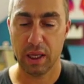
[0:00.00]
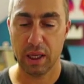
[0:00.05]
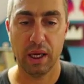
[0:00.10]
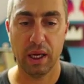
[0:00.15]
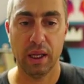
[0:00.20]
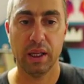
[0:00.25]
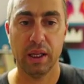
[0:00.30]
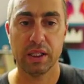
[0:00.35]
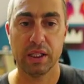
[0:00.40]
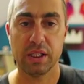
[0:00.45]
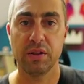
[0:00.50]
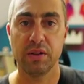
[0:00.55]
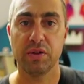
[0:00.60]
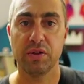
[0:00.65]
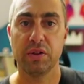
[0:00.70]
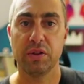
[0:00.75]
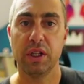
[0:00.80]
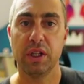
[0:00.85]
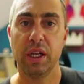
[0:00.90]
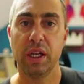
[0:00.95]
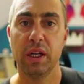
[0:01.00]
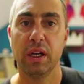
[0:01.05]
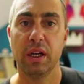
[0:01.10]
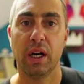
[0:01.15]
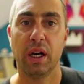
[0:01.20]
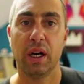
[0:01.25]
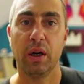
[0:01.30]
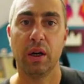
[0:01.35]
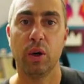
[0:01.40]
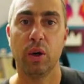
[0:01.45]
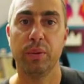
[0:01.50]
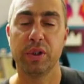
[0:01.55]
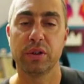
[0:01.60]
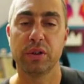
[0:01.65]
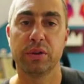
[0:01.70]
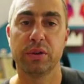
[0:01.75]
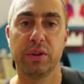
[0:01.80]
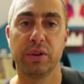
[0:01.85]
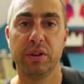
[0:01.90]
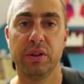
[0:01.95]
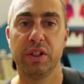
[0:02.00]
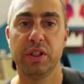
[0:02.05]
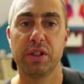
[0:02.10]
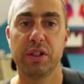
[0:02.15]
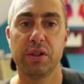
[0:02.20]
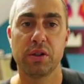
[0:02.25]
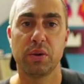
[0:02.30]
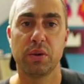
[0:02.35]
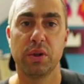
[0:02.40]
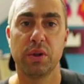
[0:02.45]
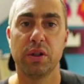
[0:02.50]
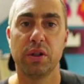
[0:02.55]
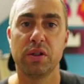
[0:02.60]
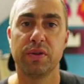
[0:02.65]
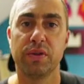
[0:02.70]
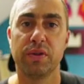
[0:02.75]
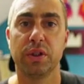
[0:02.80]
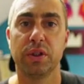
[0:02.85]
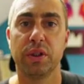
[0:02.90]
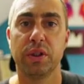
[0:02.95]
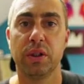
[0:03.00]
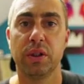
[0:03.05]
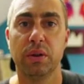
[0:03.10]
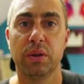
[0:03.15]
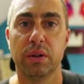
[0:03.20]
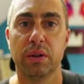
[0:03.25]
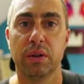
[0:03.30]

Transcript: And that's it for today. I hope those three features were useful to you.